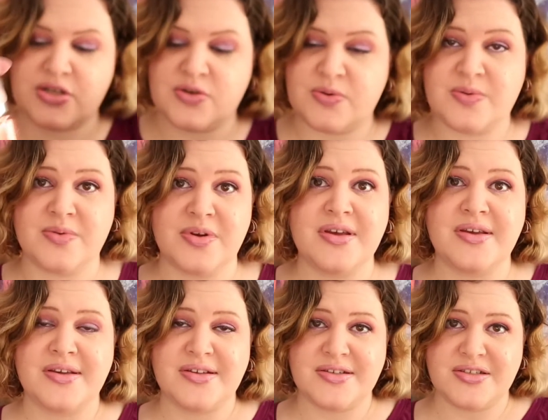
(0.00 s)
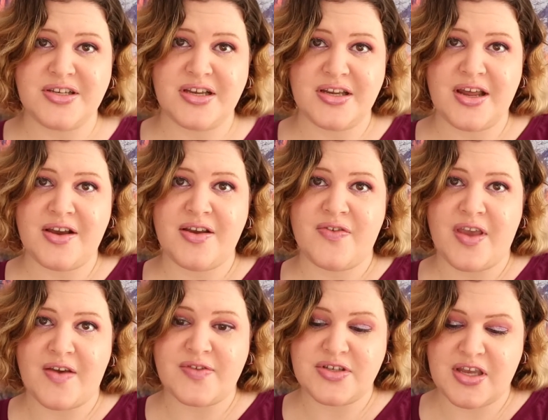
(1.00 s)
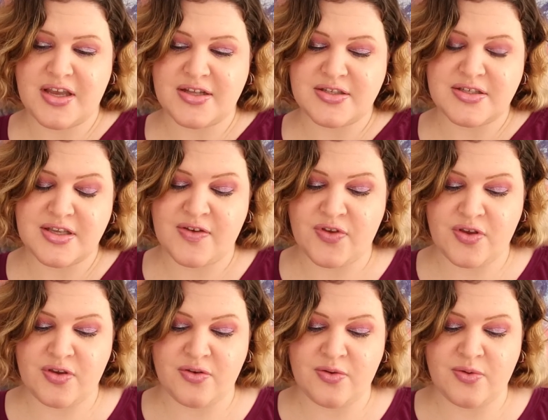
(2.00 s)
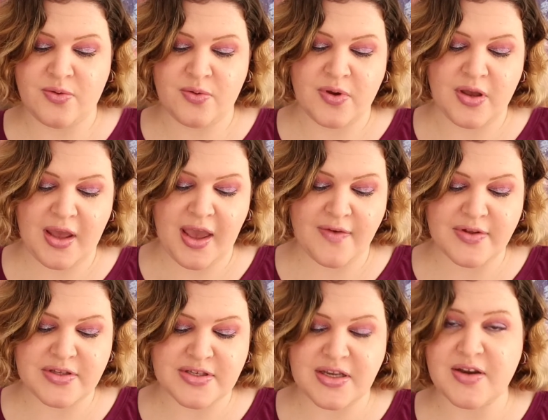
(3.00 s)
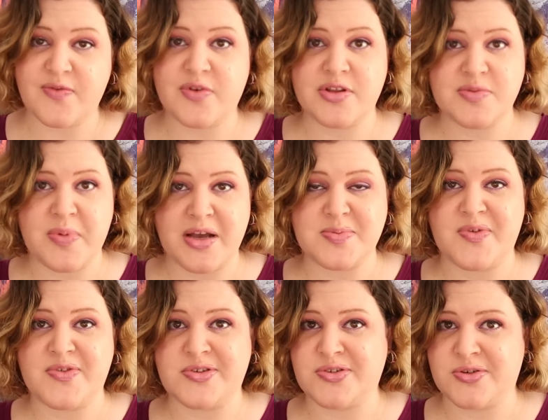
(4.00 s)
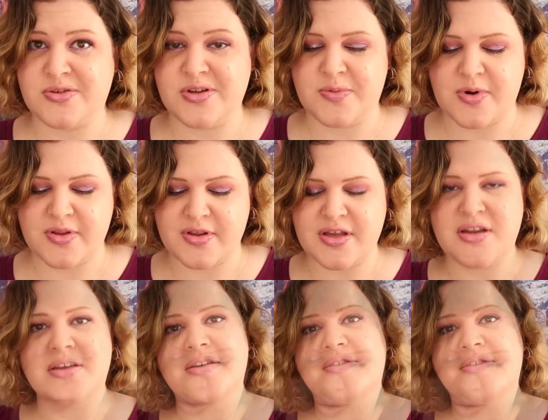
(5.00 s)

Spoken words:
so check it out if you have a chance. If you haven't signed up for this box before, totally worth it.